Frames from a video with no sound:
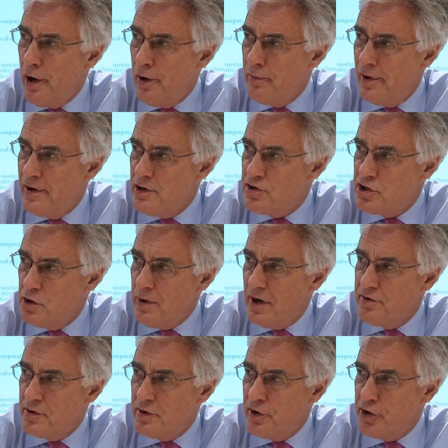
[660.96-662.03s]
only
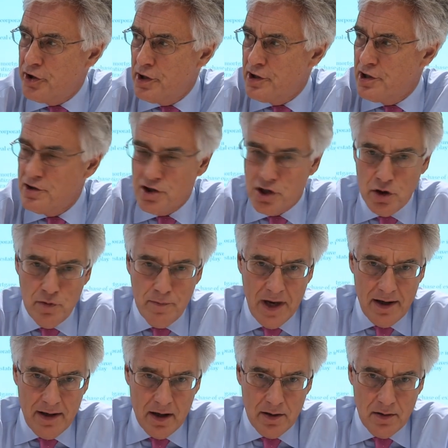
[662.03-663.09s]
232
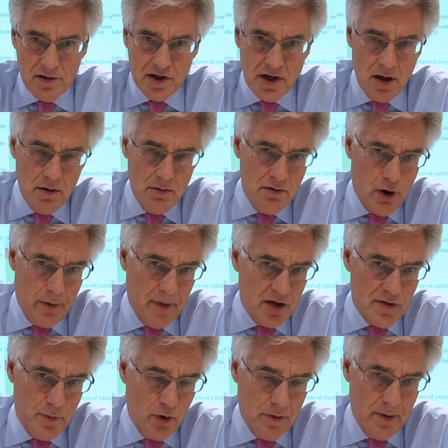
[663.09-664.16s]
million, so not
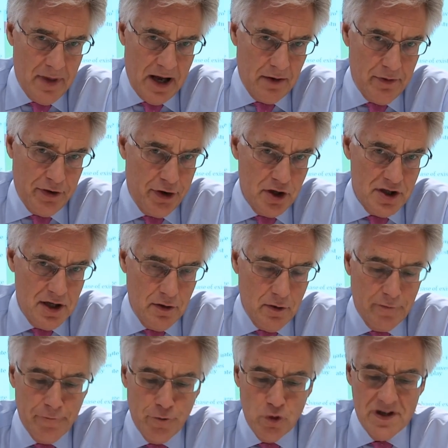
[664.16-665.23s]
much more than about 13
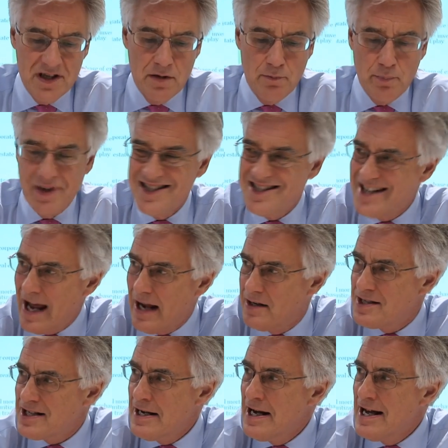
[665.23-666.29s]
or
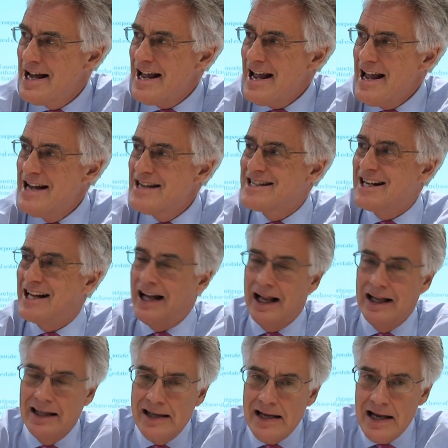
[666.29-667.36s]
14%, is
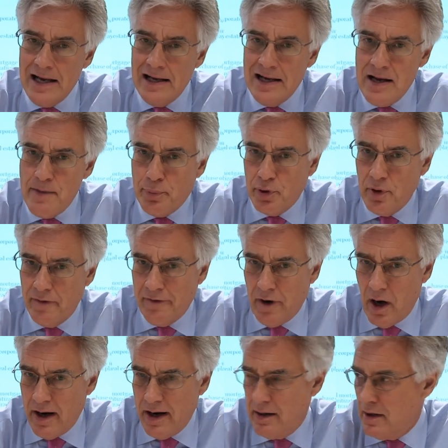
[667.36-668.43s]
clearly
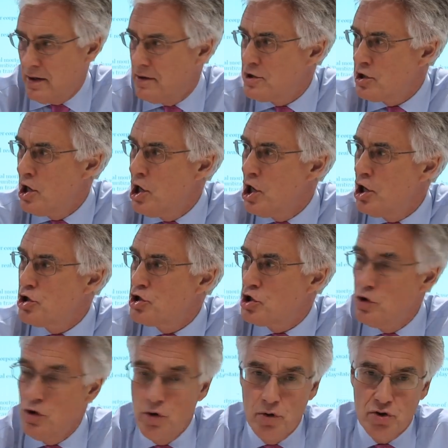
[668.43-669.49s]
provided
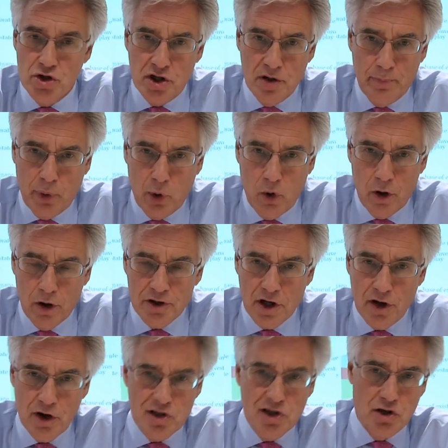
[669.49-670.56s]
to support
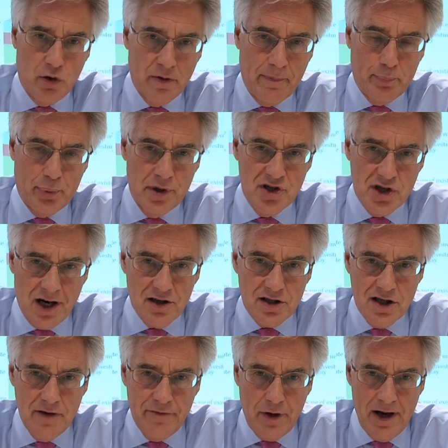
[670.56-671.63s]
the sort of
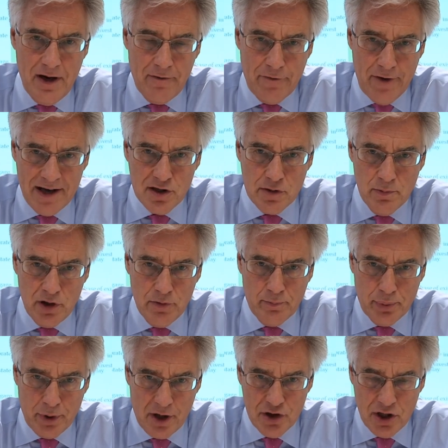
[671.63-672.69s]
productive investment
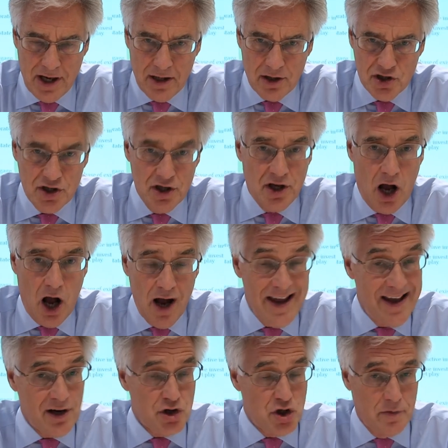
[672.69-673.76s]
projects that
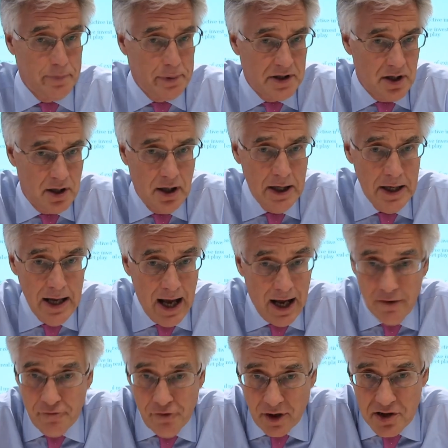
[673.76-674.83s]
Hayek, Schumpeter
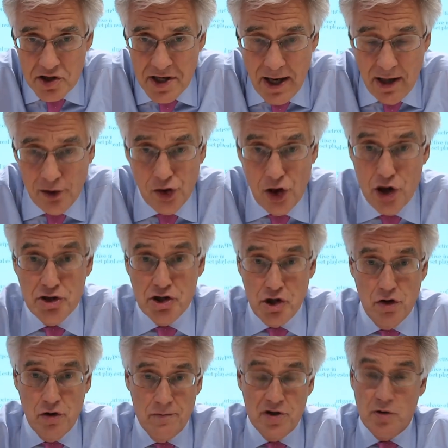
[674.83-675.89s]
and Wicksell
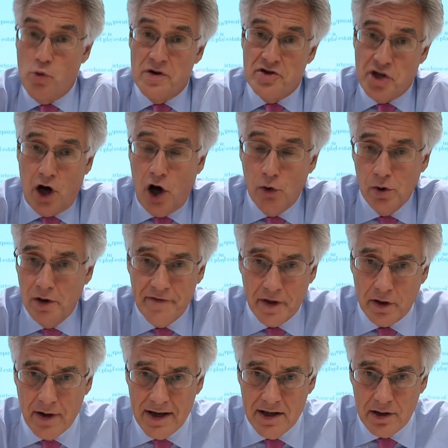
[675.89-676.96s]
assumed was the whole of
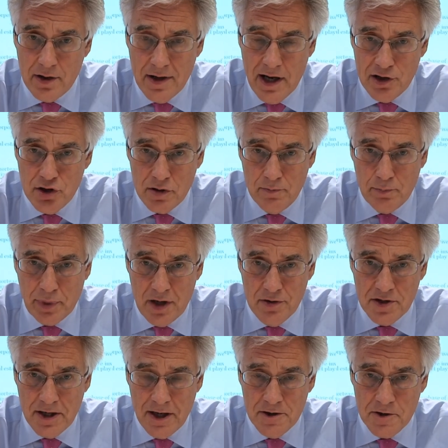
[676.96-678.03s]
the credit creation
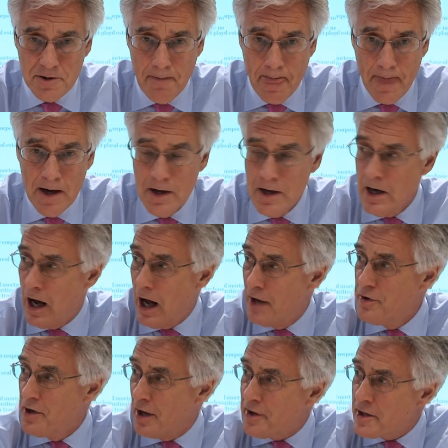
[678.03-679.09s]
process.
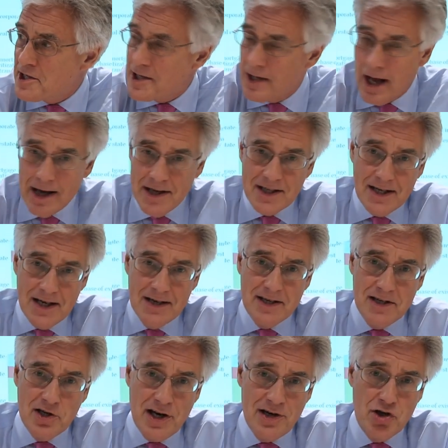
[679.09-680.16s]
Another slice is
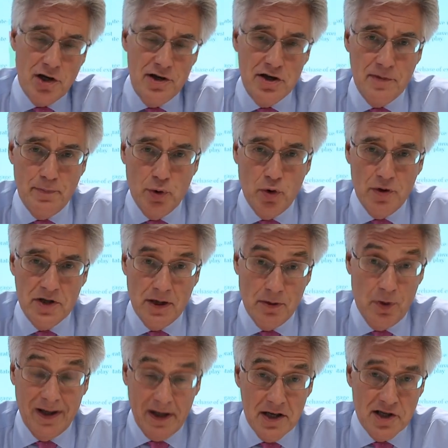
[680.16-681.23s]
essentially supporting,
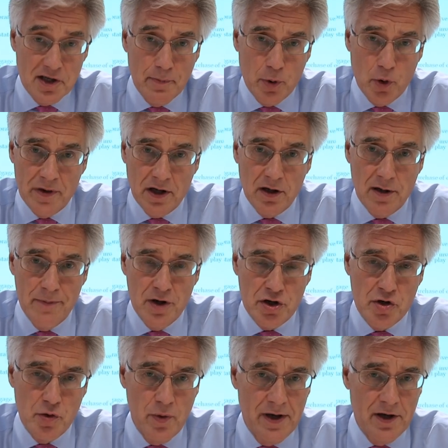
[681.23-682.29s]
well, is supporting
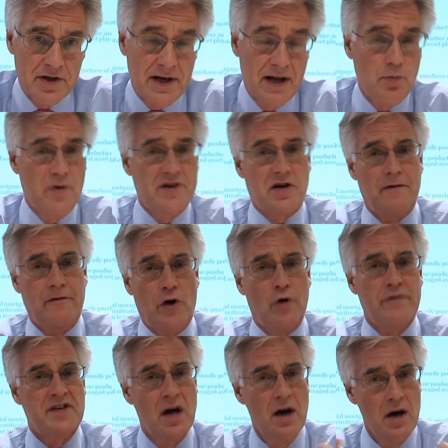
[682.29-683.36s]
commercial real estate, which
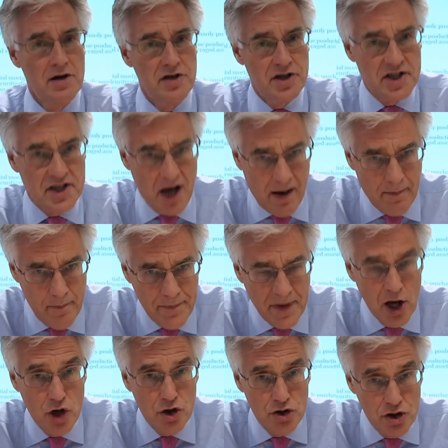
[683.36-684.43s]
involves some
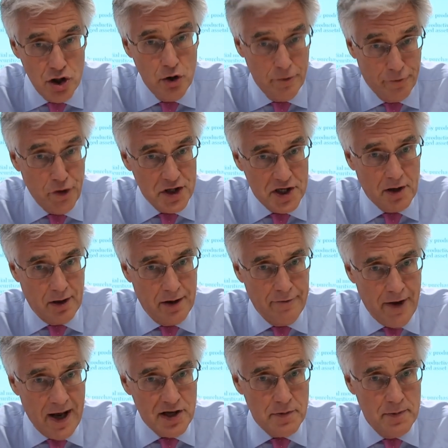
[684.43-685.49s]
new physical
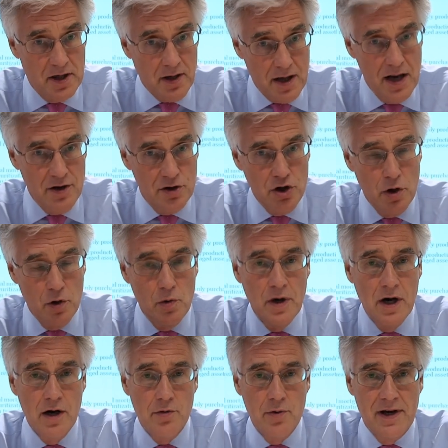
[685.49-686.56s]
investment in new
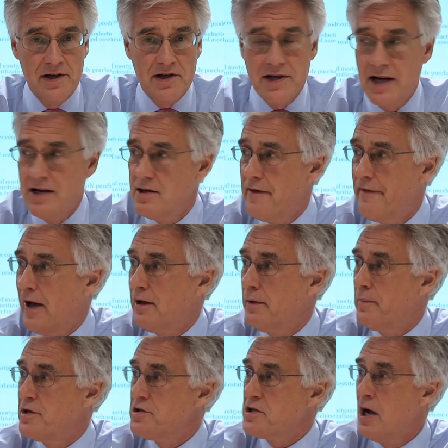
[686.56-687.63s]
real estate
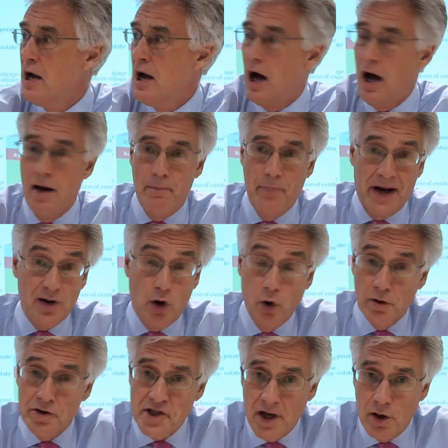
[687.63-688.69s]
developments, but
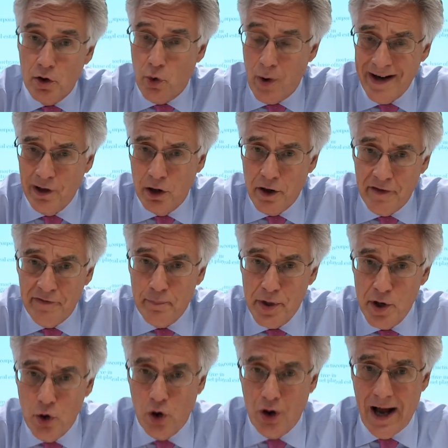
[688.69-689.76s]
also quite a lot of
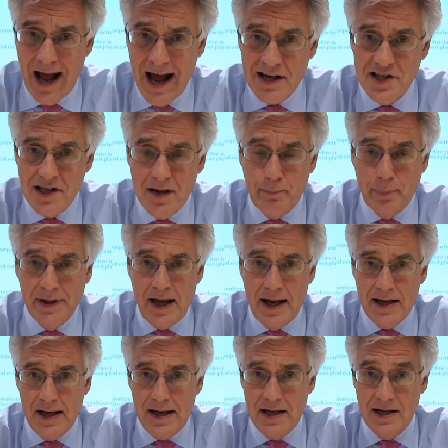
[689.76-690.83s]
pure asset
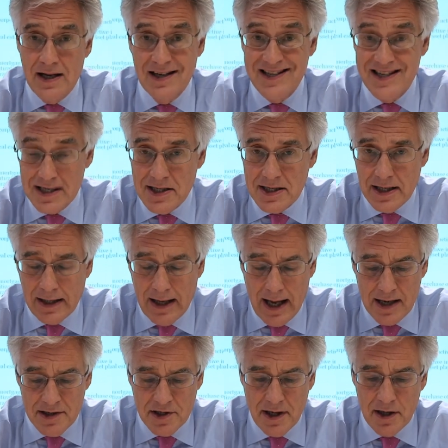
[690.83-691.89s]
play in existing
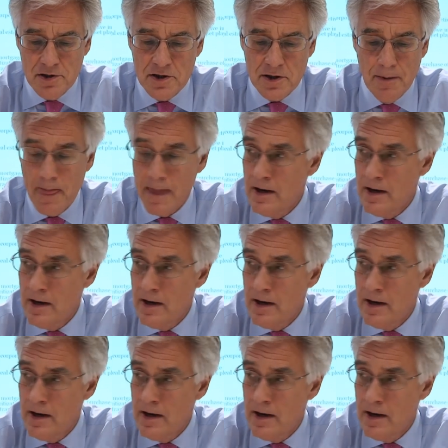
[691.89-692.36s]
assets.